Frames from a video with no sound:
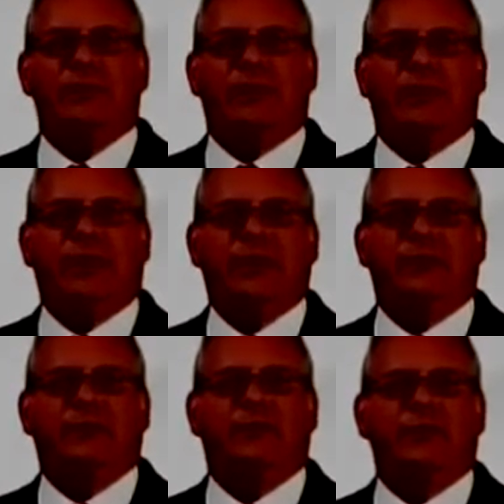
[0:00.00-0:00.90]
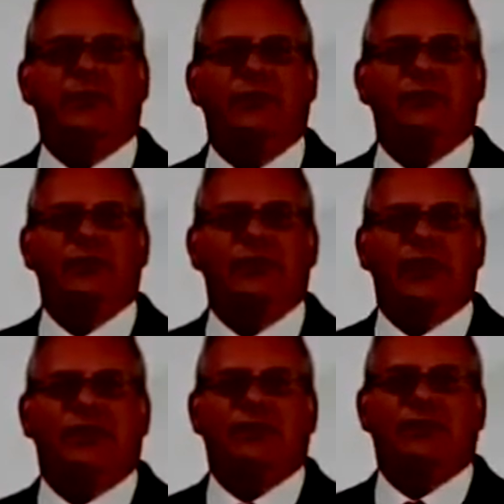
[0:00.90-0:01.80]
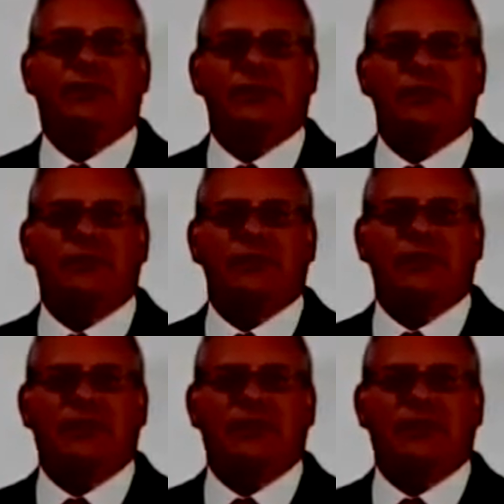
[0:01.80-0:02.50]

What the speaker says: indicated that 42% of the participants